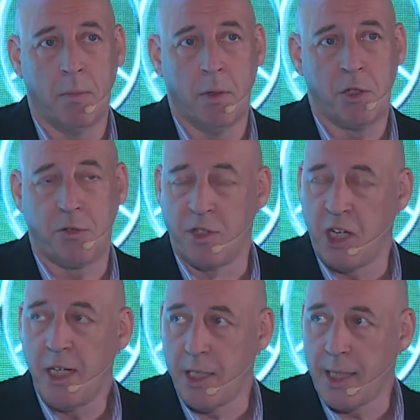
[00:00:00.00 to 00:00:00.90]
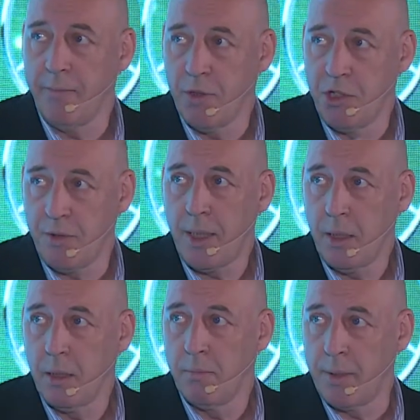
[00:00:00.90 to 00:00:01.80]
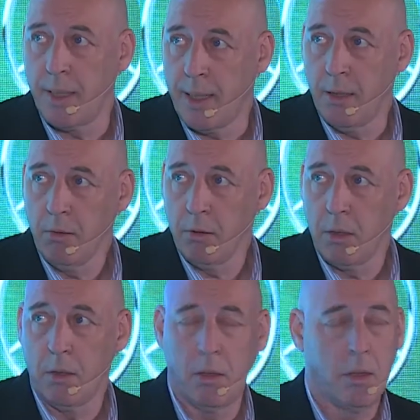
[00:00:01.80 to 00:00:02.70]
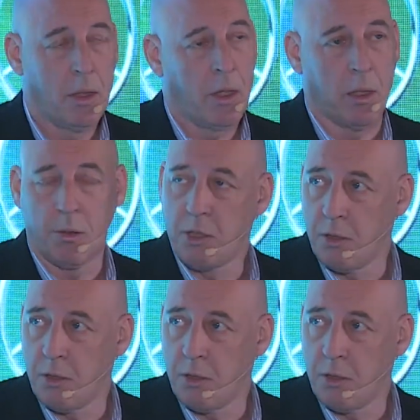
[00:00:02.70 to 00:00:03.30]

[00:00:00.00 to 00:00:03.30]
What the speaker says: strategic inventory being held closer